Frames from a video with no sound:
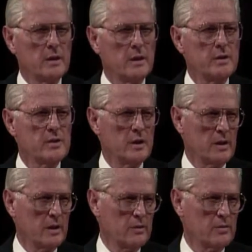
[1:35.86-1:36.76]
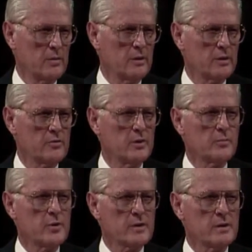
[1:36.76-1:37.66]
Each day during the
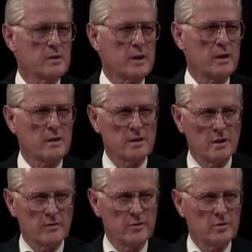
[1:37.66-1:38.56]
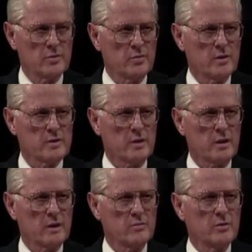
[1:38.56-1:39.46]
trip, President Tanner telephoned President
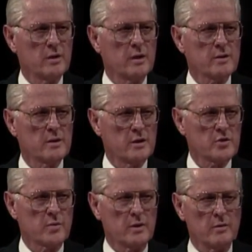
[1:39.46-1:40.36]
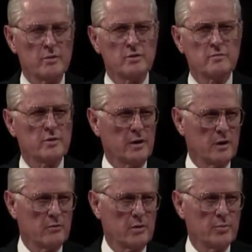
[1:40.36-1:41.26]
Kimball in his hospital room to get
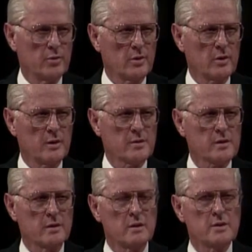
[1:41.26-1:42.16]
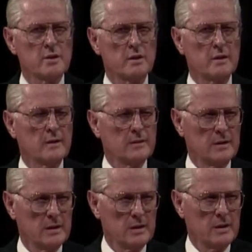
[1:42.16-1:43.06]
a report on his condition
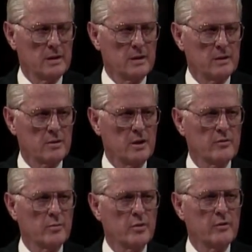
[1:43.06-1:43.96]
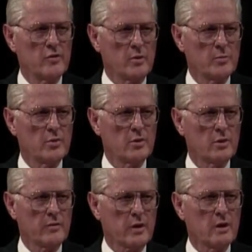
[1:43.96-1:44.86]
and to give a brief report
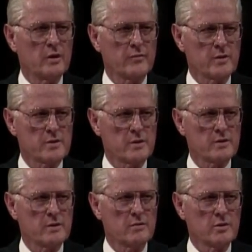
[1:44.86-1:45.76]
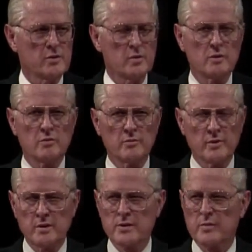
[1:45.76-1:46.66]
of the conferences in which we were
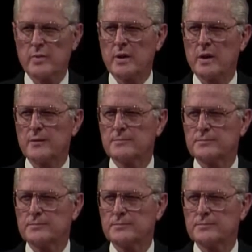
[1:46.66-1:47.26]
participating.